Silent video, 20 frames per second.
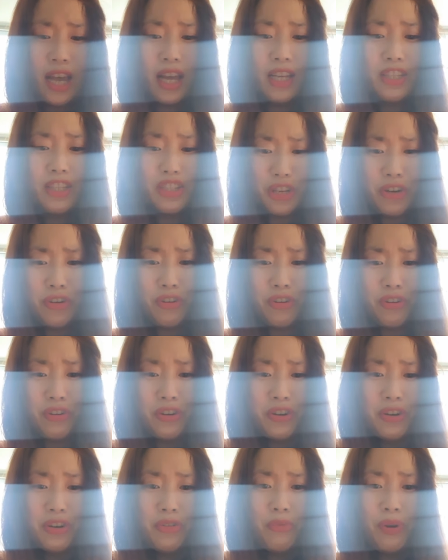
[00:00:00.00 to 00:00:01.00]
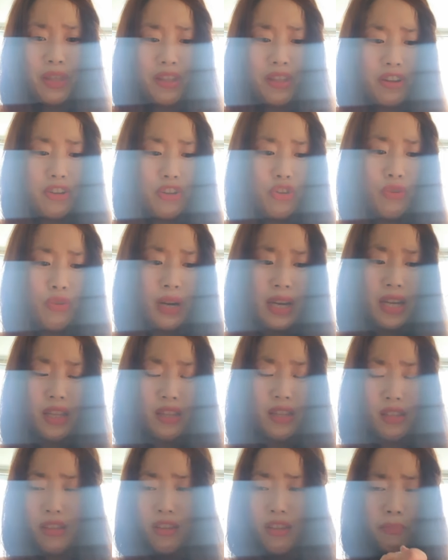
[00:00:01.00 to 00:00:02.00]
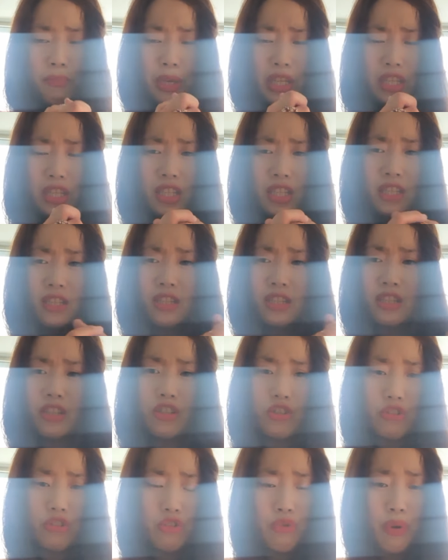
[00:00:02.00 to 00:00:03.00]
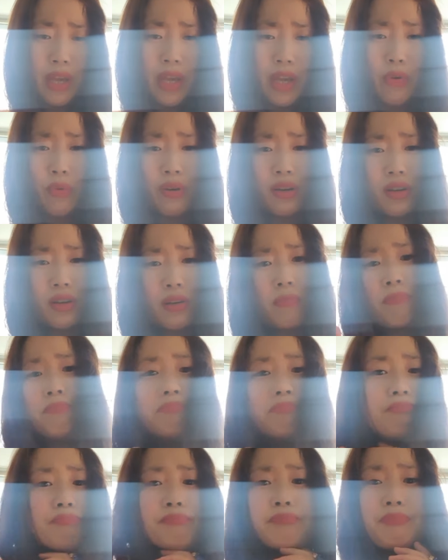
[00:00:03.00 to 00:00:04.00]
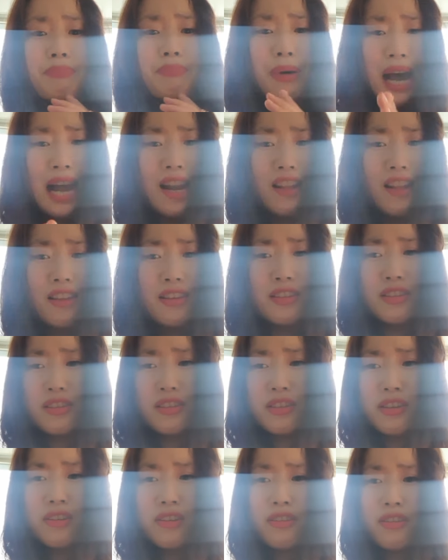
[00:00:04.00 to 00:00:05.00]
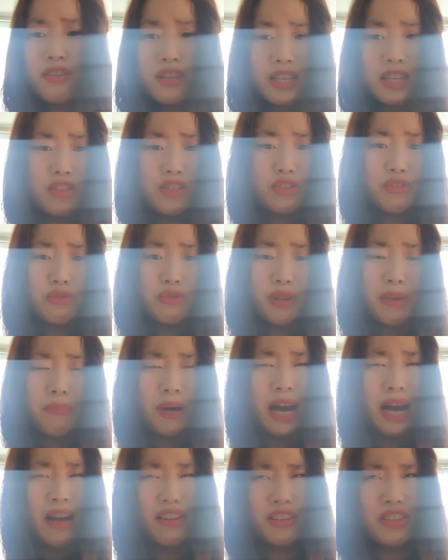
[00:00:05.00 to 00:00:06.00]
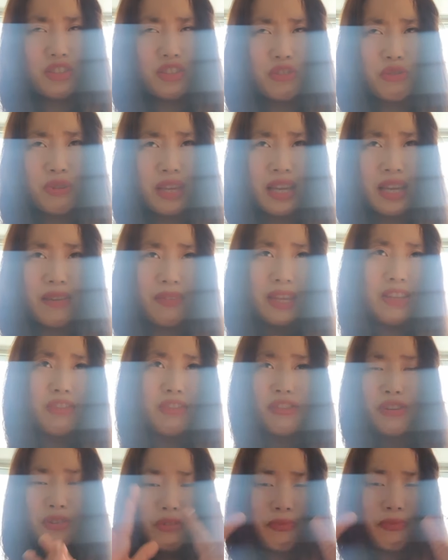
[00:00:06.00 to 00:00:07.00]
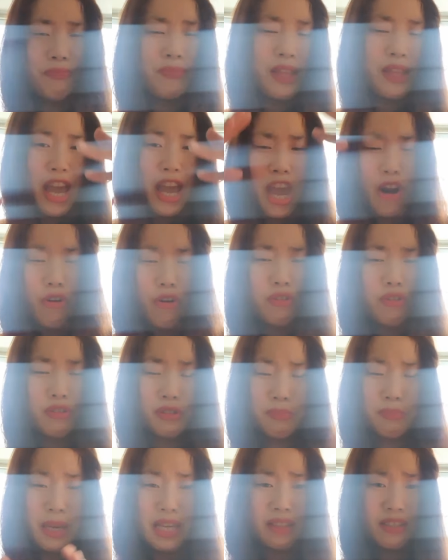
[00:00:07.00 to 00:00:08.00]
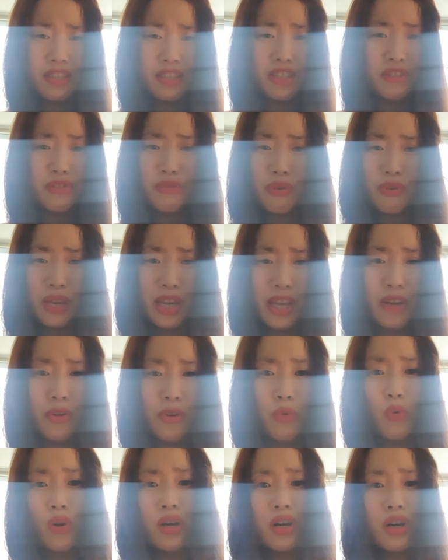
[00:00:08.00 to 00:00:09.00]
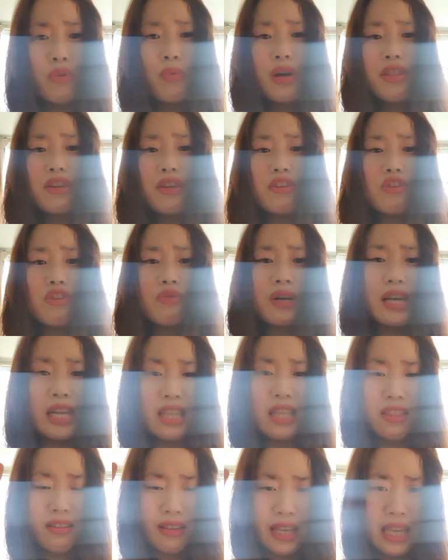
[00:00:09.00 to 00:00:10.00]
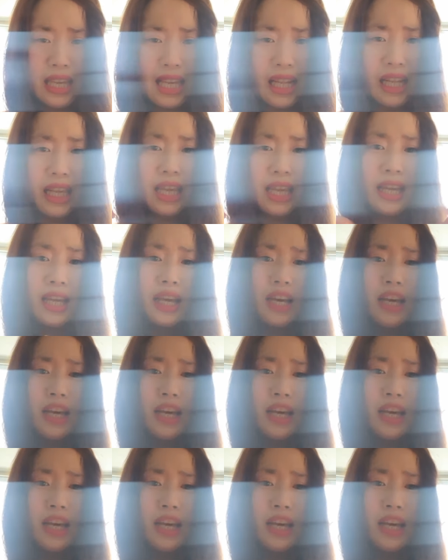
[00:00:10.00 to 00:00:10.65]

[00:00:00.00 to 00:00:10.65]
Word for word: so whether you are in, in a business industry or pilot industry, pilot industry. I mean, you know, aerospace industry or whether you are in the healing